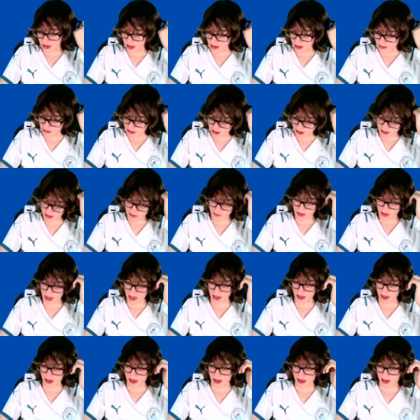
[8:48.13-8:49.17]
game against
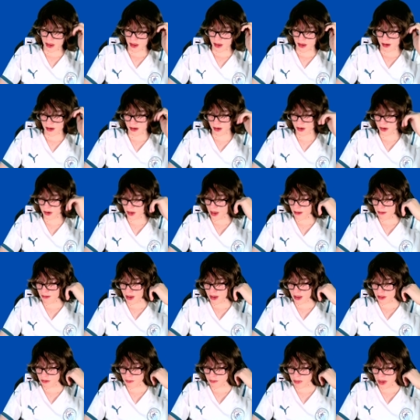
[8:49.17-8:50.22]
Sevilla, good game
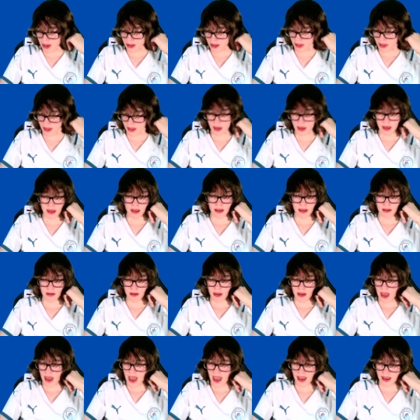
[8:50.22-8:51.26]
against Burnley,
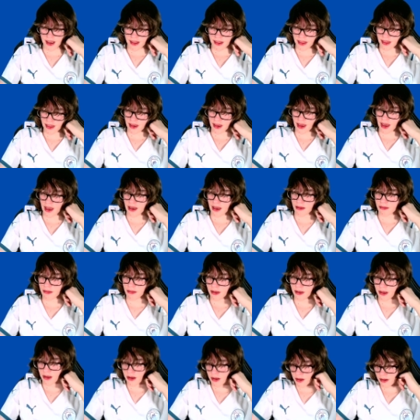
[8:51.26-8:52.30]
excellent
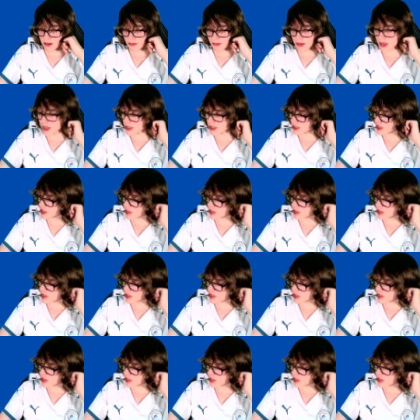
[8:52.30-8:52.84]
game against